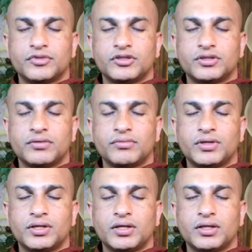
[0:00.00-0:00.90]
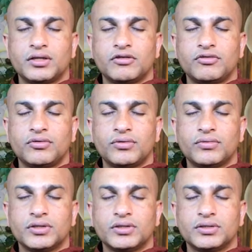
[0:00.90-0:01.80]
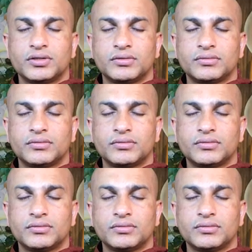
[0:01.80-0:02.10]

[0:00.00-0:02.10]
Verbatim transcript: is everything in this universe